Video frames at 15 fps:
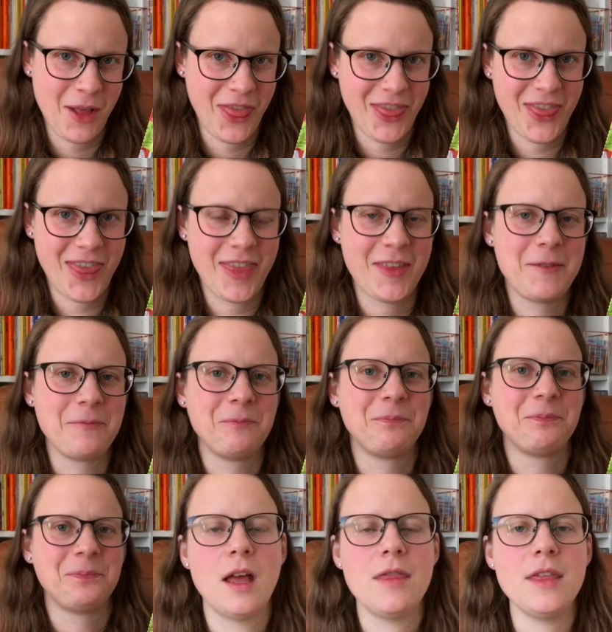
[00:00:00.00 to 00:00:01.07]
month.
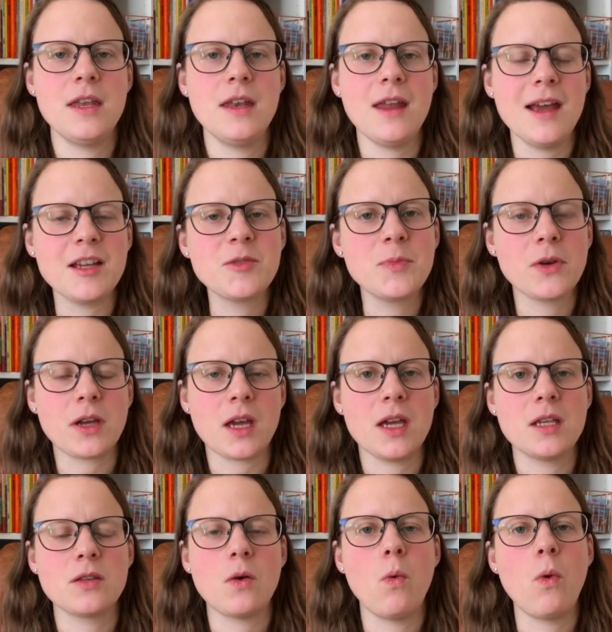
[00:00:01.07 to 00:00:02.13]
The next book
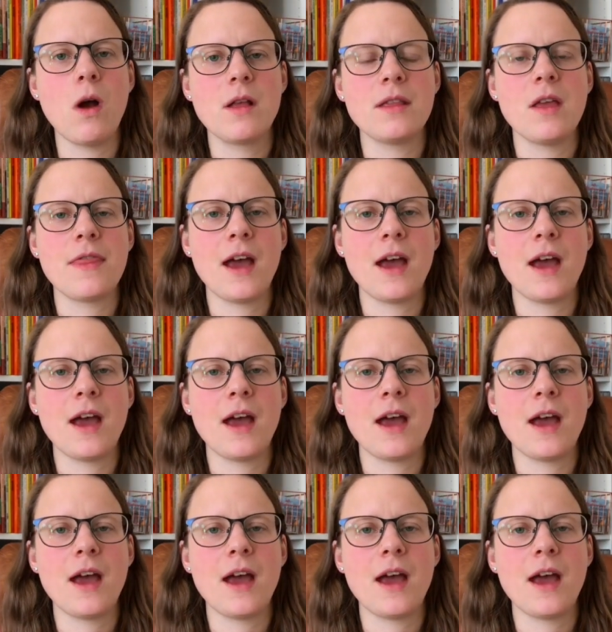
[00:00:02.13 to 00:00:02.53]
is one